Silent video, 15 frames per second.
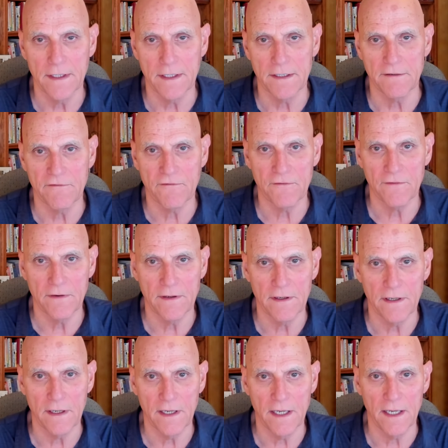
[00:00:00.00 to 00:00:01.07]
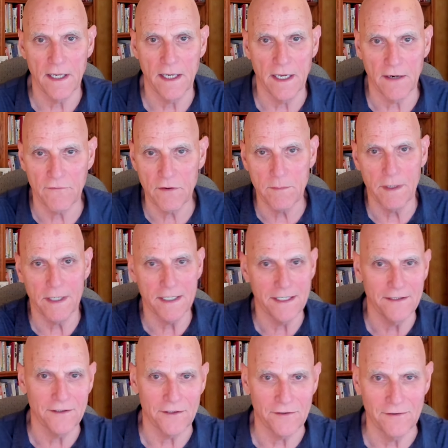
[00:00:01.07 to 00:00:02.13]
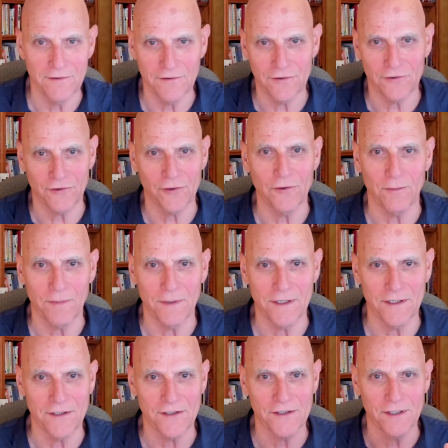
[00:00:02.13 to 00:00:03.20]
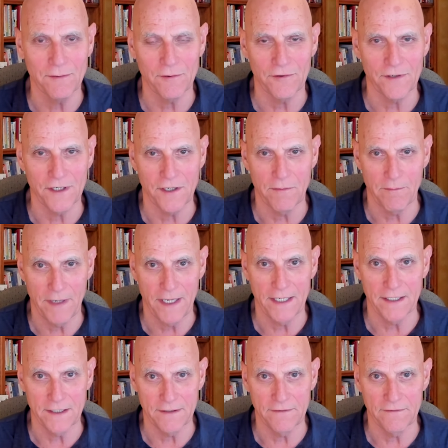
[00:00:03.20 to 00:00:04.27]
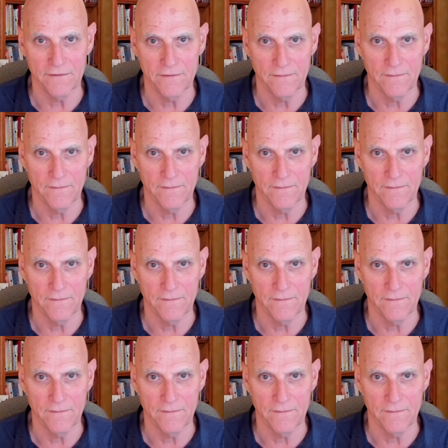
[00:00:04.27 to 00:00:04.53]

If everybody in the troop is similarly competitive,